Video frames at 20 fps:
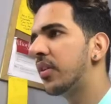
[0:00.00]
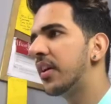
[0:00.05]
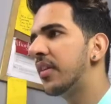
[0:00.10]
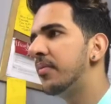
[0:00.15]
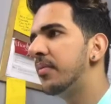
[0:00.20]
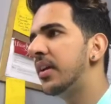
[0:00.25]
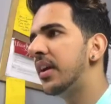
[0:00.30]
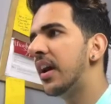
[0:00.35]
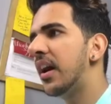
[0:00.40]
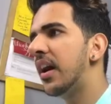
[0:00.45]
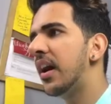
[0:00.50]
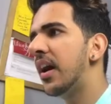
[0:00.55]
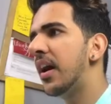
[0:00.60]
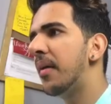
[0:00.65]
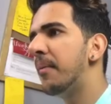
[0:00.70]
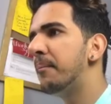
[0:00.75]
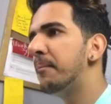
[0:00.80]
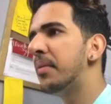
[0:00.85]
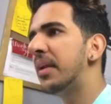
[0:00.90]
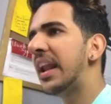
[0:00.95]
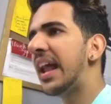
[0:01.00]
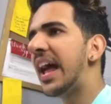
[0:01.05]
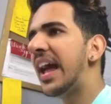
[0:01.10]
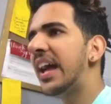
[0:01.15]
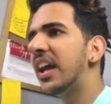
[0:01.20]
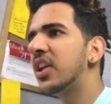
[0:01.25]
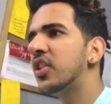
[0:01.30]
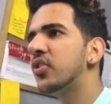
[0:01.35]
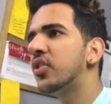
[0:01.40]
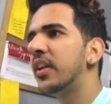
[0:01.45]
give me a
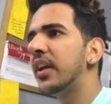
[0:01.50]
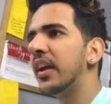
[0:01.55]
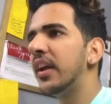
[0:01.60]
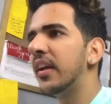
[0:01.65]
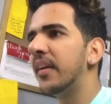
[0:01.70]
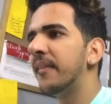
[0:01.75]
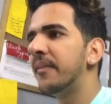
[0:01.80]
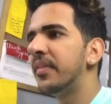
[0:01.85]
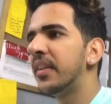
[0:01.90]
blank thing.